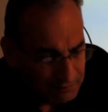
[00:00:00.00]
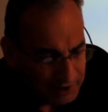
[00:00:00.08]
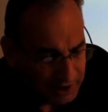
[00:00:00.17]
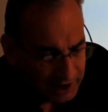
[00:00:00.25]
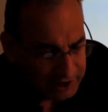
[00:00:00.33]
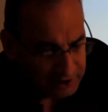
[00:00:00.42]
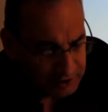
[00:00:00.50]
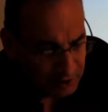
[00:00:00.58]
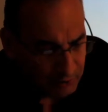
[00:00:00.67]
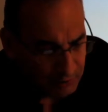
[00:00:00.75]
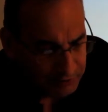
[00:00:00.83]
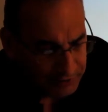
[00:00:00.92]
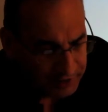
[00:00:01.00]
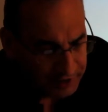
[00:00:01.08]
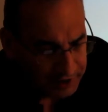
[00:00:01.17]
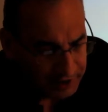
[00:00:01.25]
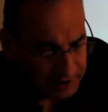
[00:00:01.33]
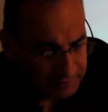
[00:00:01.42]
But I can go with
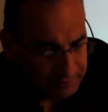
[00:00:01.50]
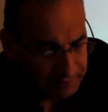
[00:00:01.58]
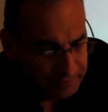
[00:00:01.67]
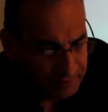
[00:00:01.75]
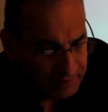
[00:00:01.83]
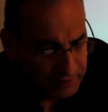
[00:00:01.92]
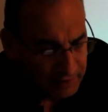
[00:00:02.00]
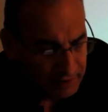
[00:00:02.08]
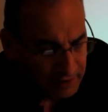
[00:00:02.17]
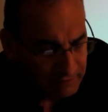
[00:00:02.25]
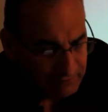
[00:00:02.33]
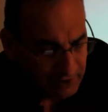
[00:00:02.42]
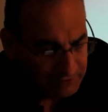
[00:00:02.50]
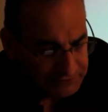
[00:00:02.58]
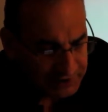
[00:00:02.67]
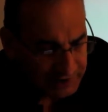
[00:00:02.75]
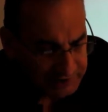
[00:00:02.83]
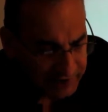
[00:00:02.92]
a valve
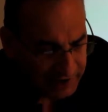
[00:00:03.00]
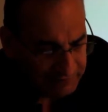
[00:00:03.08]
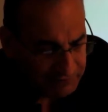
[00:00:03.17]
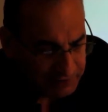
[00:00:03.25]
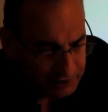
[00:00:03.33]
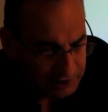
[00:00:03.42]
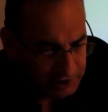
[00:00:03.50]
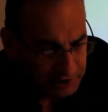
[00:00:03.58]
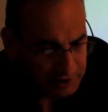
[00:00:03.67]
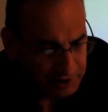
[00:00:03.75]
size 1/2 inch.